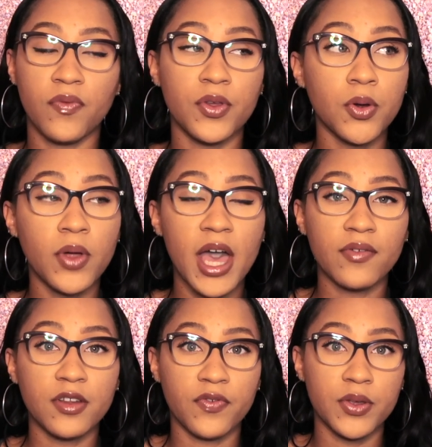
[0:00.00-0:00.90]
If you don't
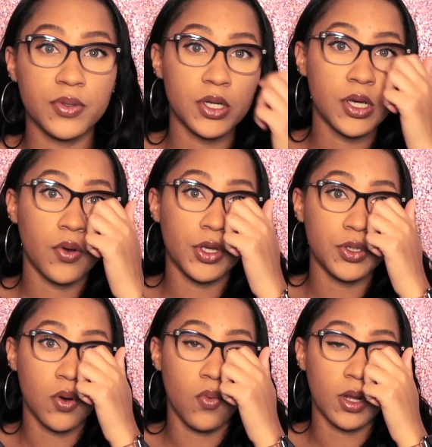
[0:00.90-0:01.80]
have a diffuser or
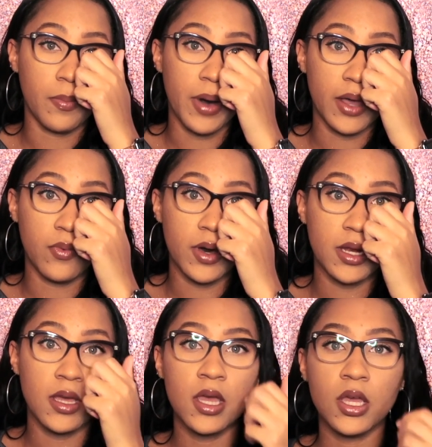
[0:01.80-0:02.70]
you don't want to buy one,